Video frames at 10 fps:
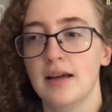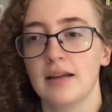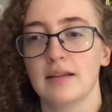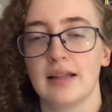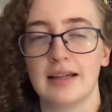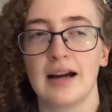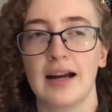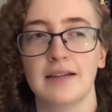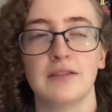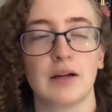like
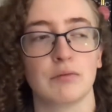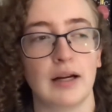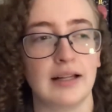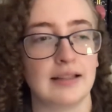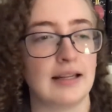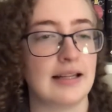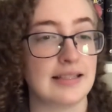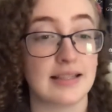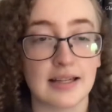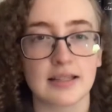kind of that writing that
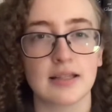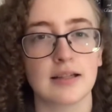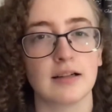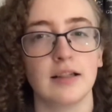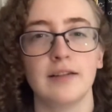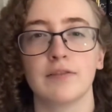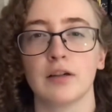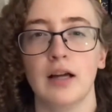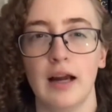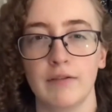isn't necessarily for
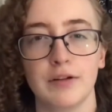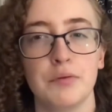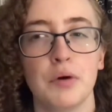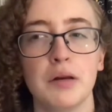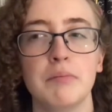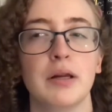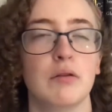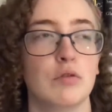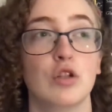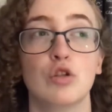everyone, but it
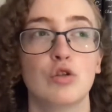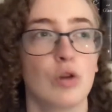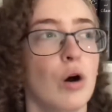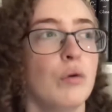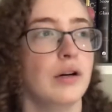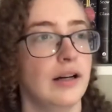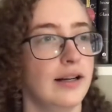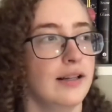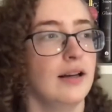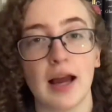was so
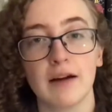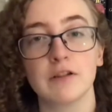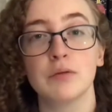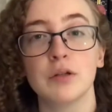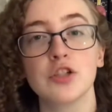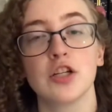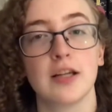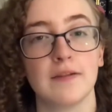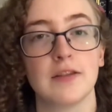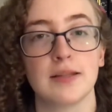good. Everyone should
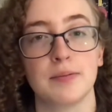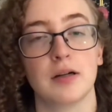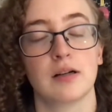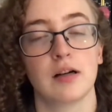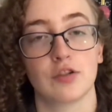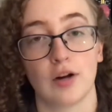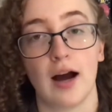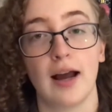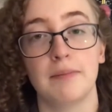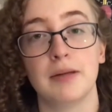give this book a
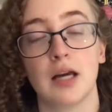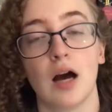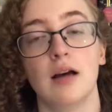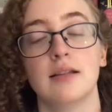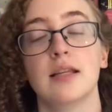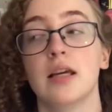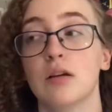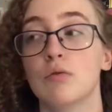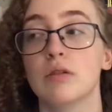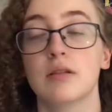try because
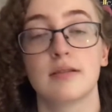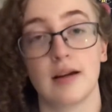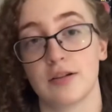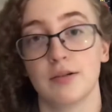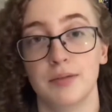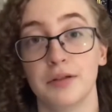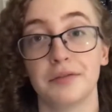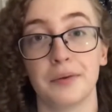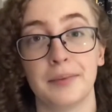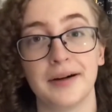it was such a
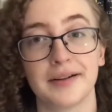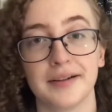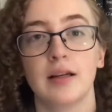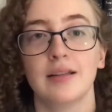beautiful book.